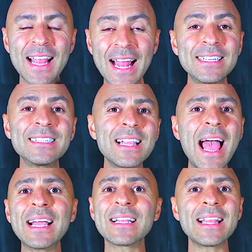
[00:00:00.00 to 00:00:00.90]
That is
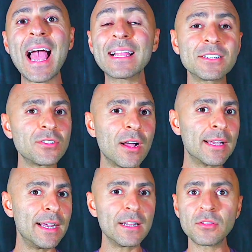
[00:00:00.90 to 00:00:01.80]
lack, and lack does
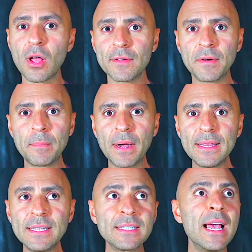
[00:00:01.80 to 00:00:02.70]
not carry the thought of
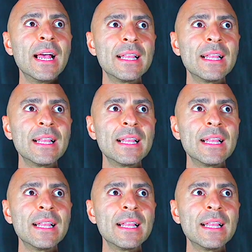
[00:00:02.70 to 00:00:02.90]
abundance.